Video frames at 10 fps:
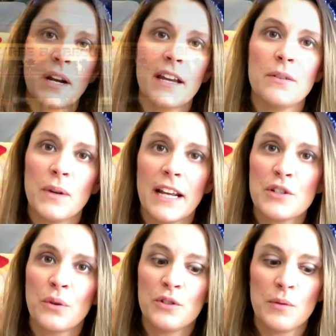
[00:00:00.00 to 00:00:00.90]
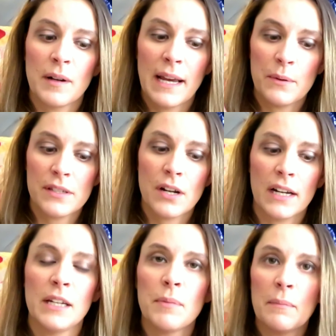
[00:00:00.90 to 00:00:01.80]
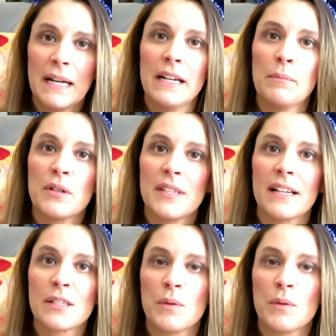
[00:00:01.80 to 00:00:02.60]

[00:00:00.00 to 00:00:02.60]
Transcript: when I told you when I was talking about my number 6,